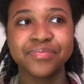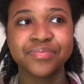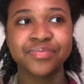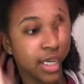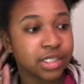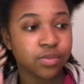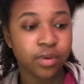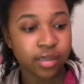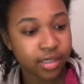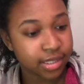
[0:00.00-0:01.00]
Rice
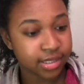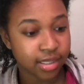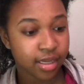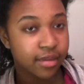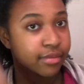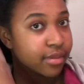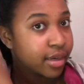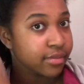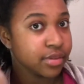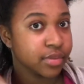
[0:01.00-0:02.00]
water is not for
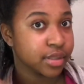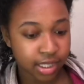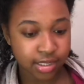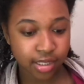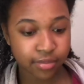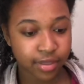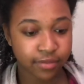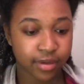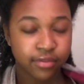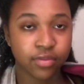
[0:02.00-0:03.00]
everyone. It's not meant for
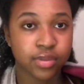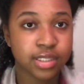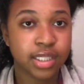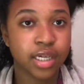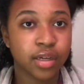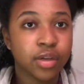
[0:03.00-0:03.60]
everyone's hair.